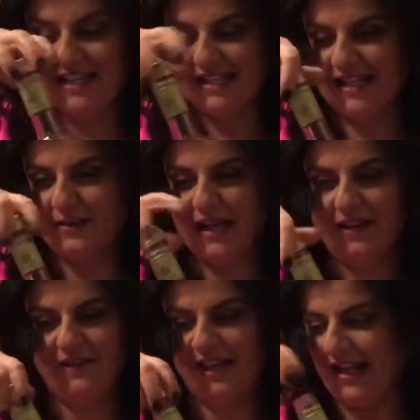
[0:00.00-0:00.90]
that's going to
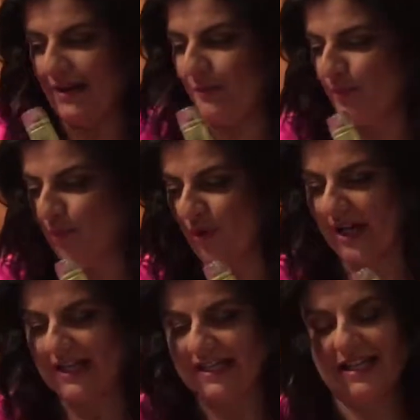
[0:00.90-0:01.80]
give it that
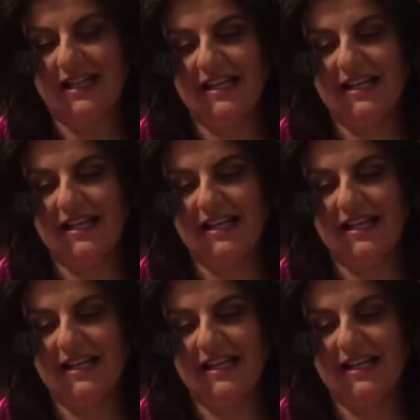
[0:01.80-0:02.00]
bright,